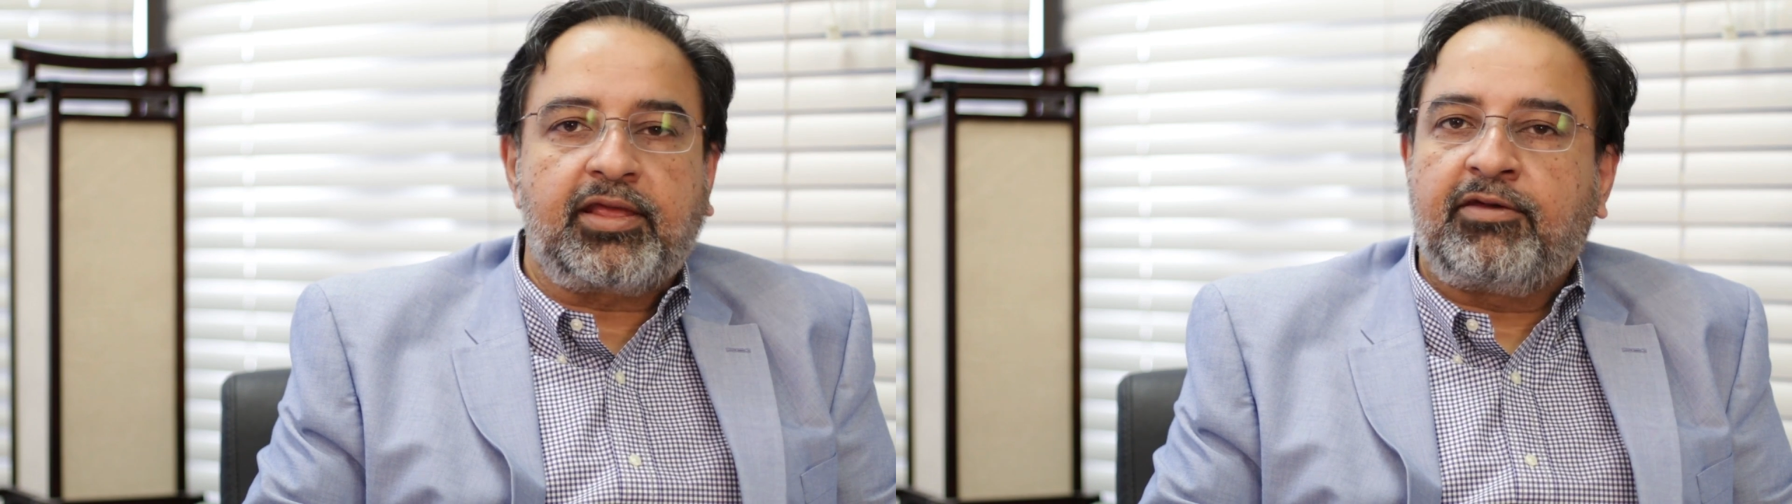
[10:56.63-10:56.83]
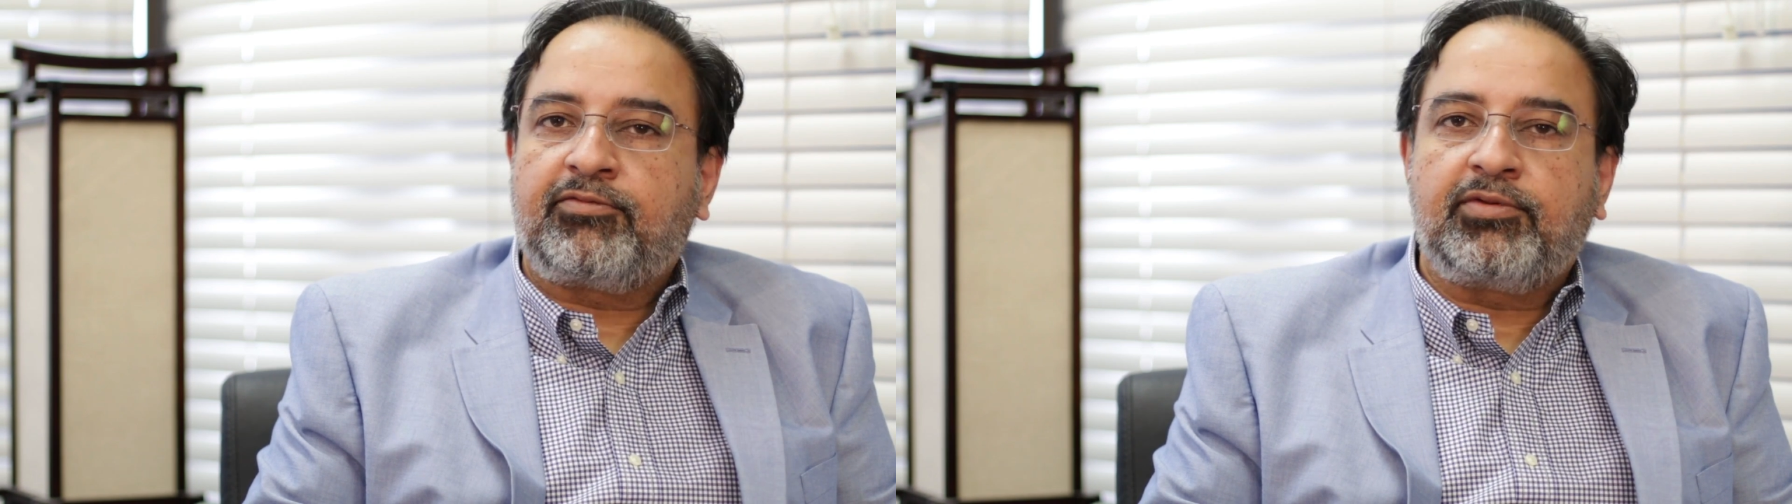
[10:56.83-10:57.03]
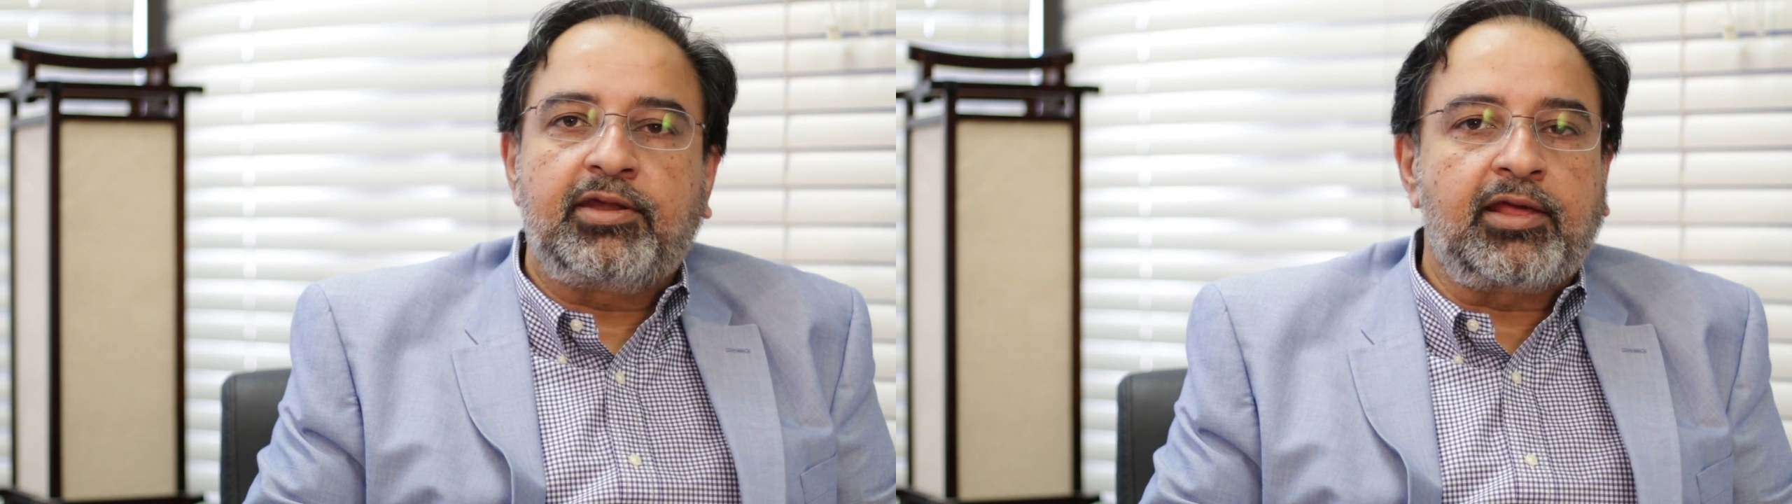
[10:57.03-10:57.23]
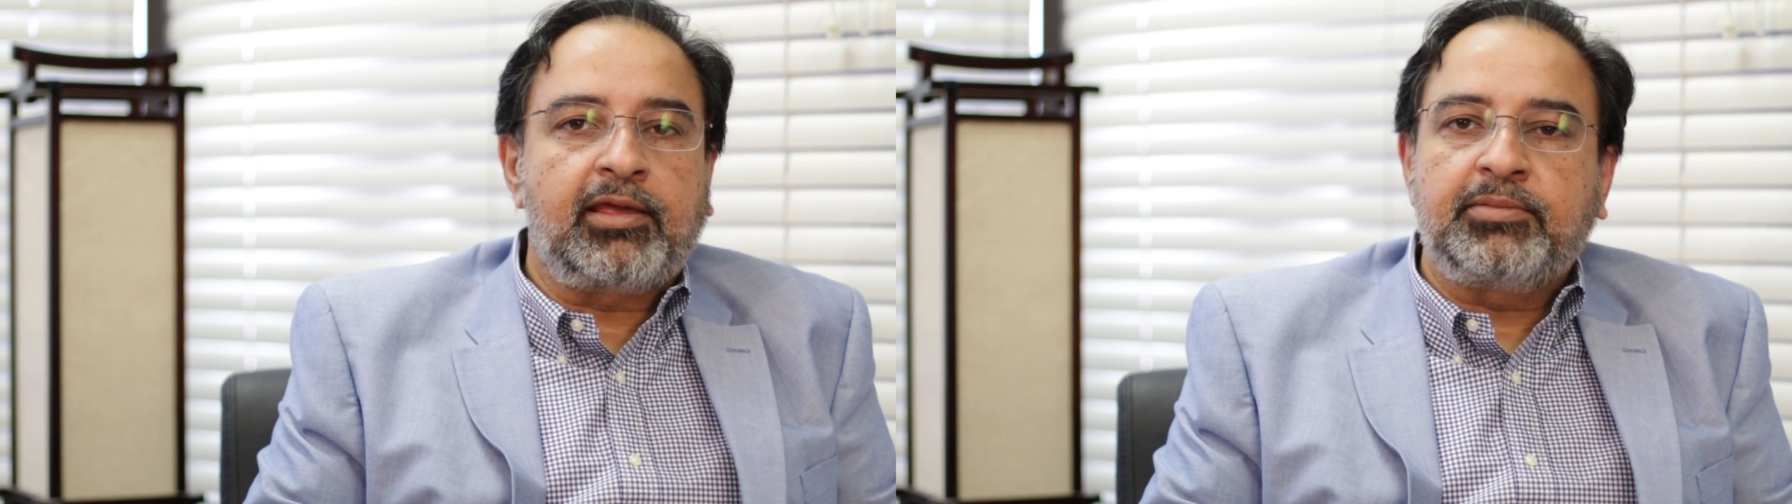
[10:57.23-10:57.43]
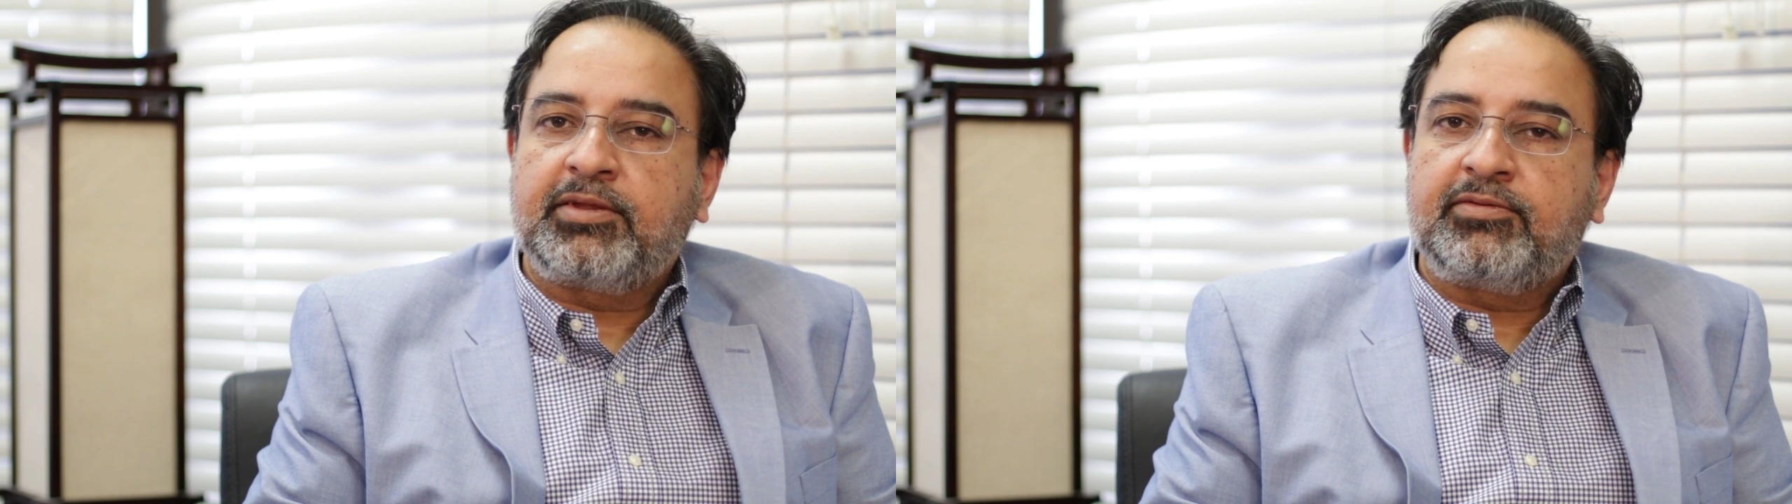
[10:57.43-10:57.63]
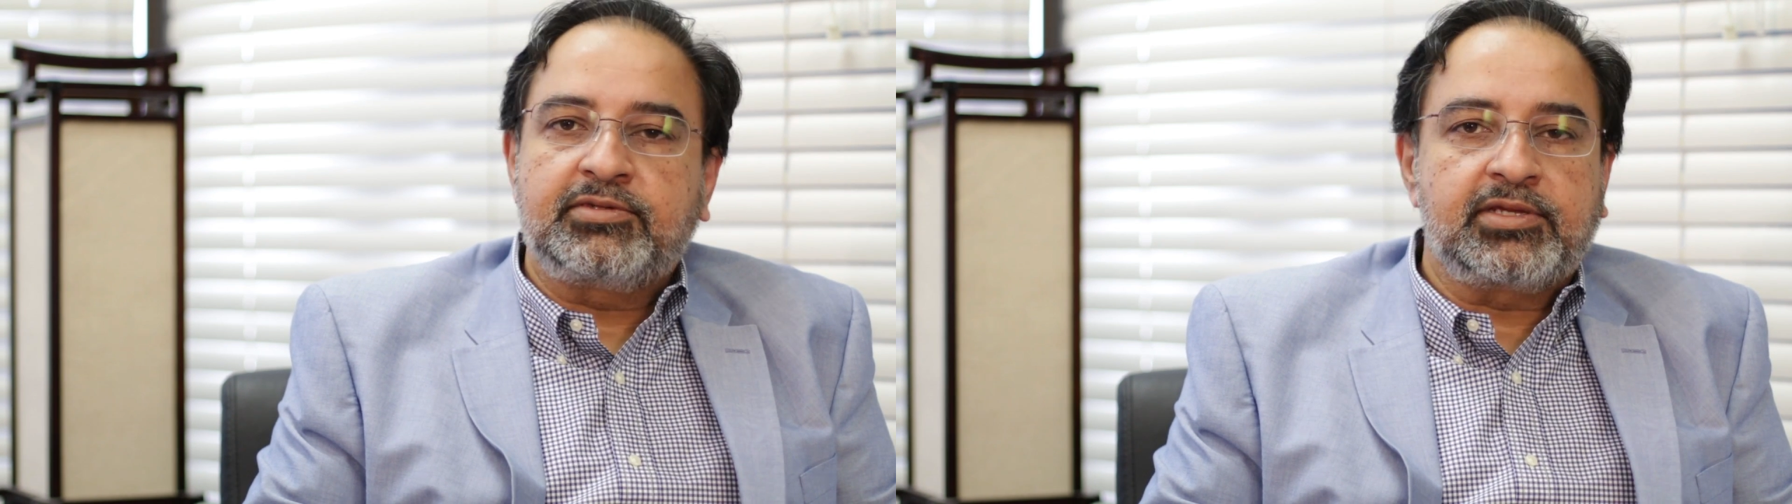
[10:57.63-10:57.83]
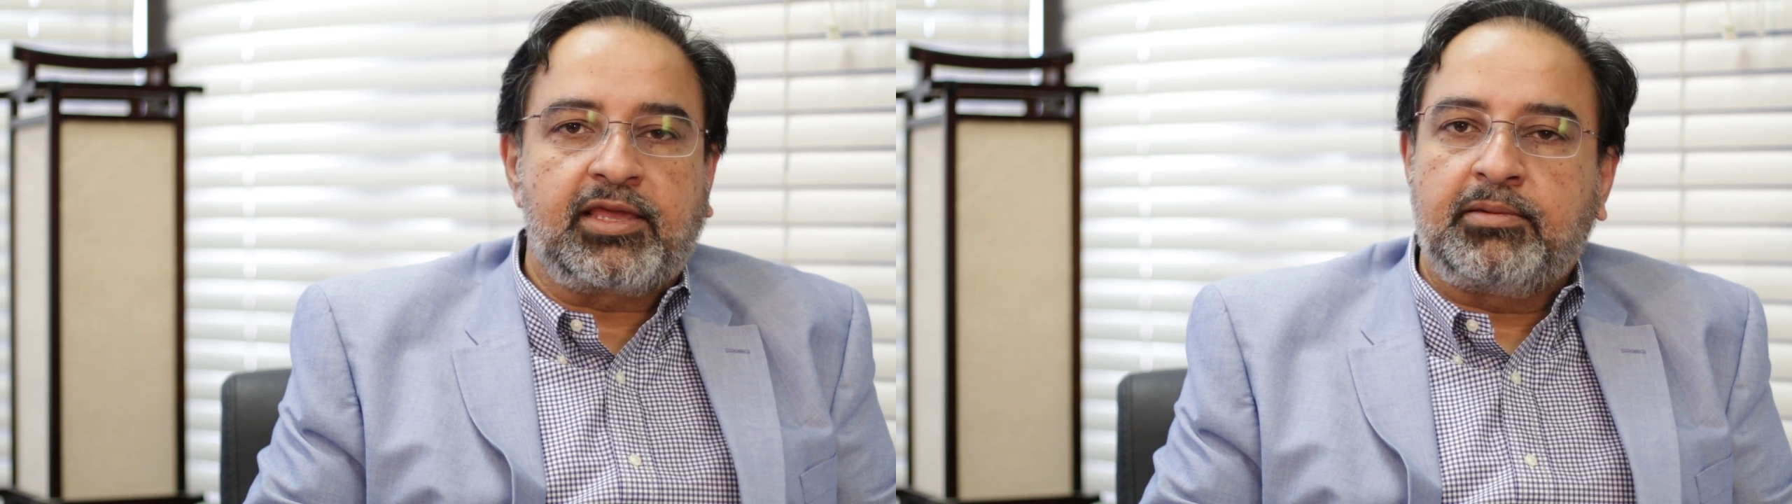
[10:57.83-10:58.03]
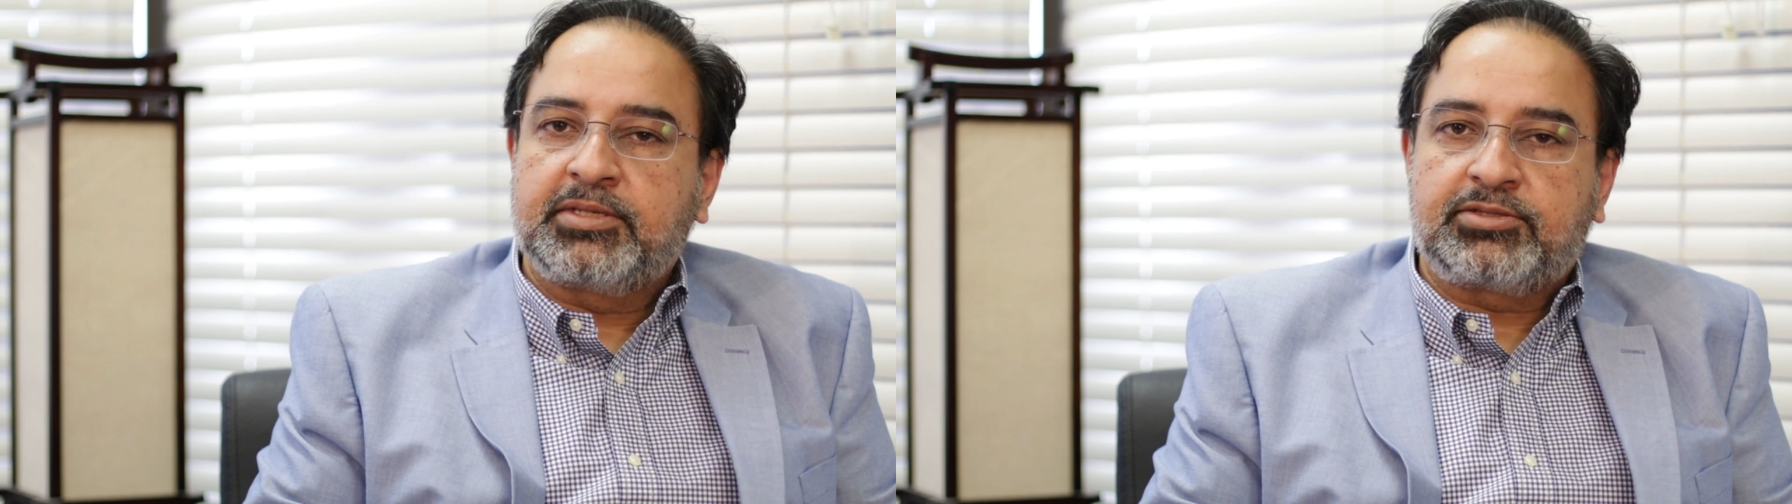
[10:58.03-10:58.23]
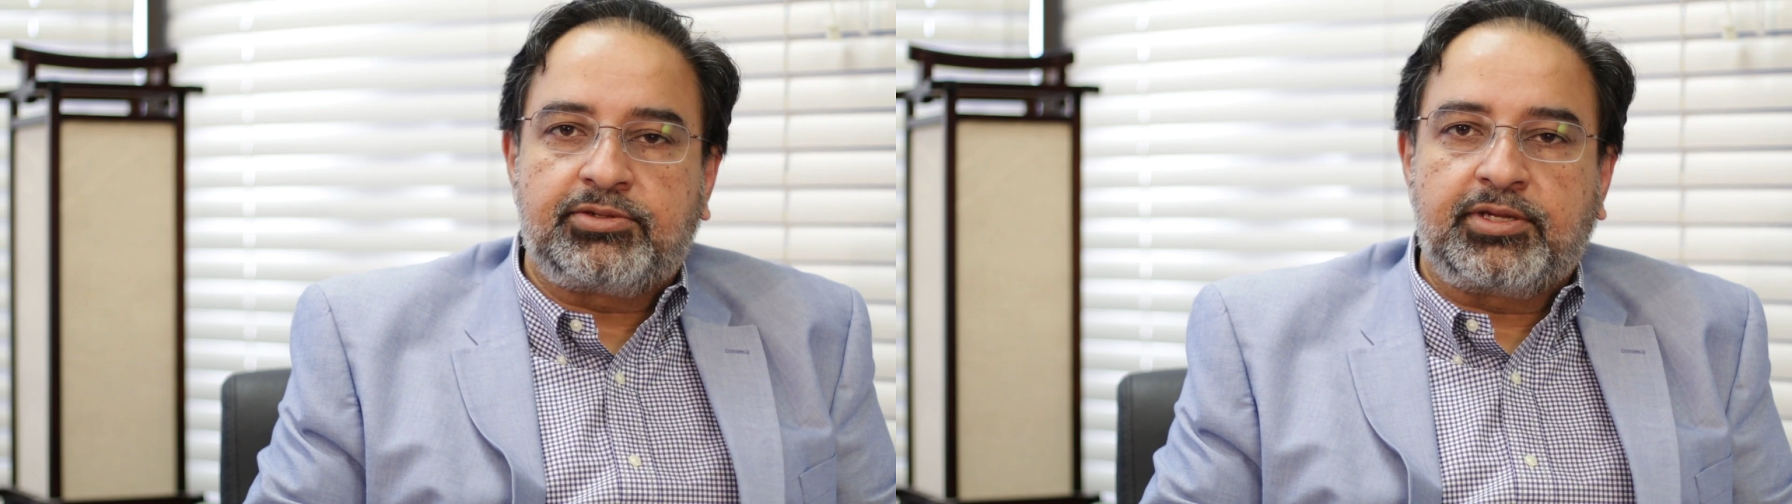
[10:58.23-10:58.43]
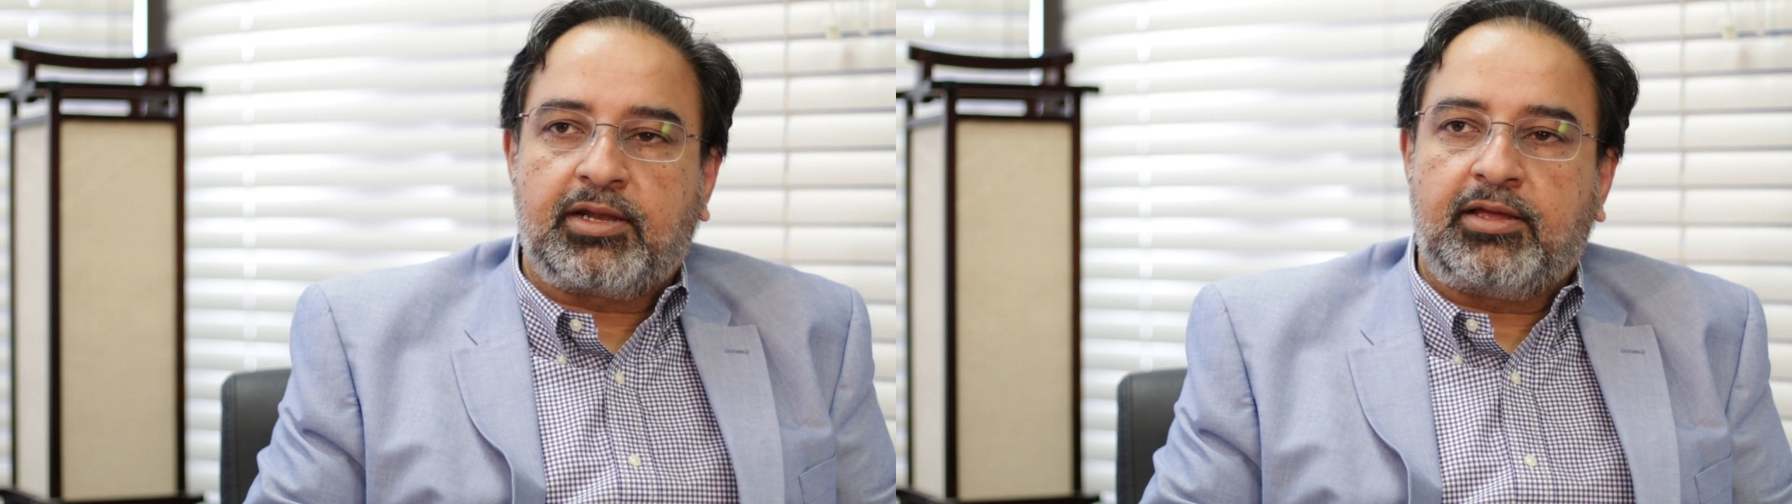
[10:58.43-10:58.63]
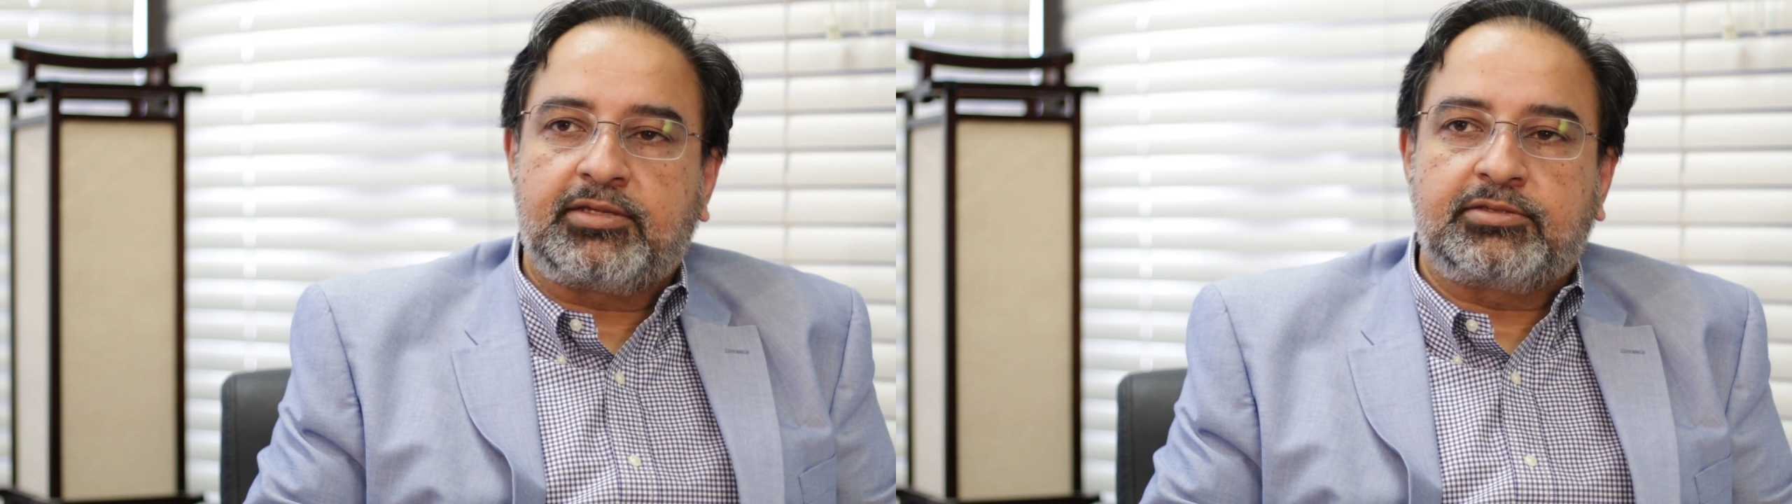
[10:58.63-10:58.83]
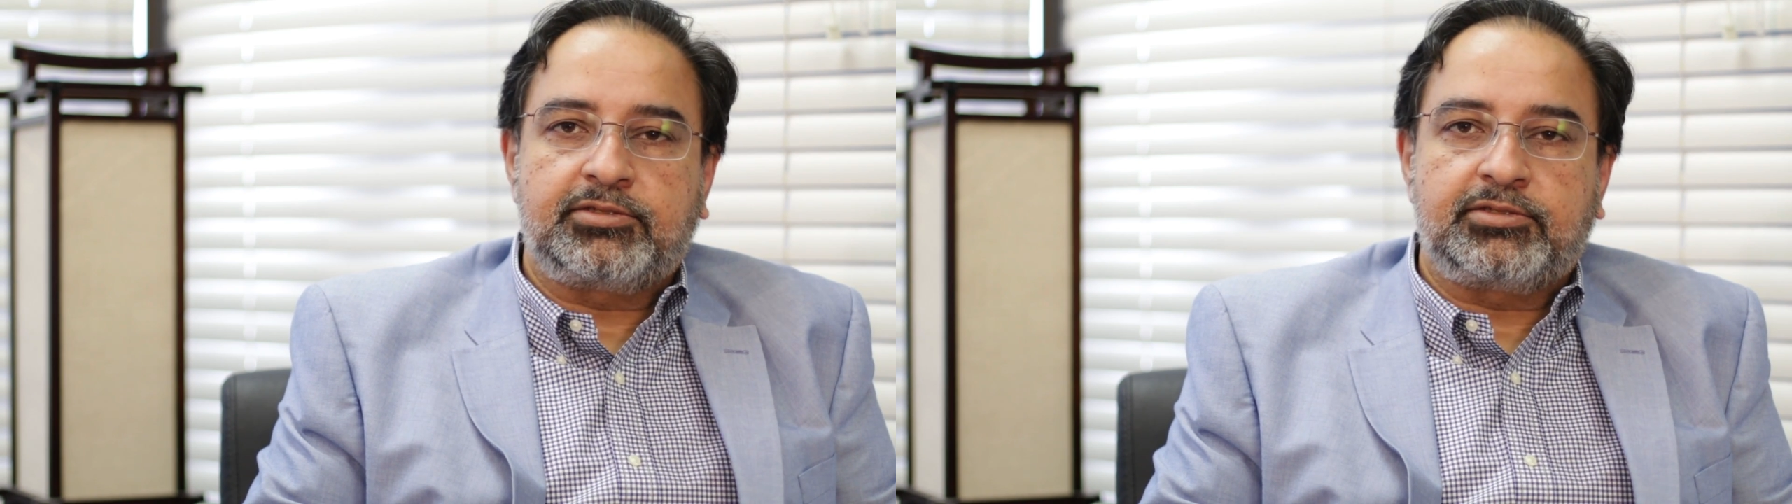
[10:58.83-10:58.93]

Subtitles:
every time there was a chemistry class.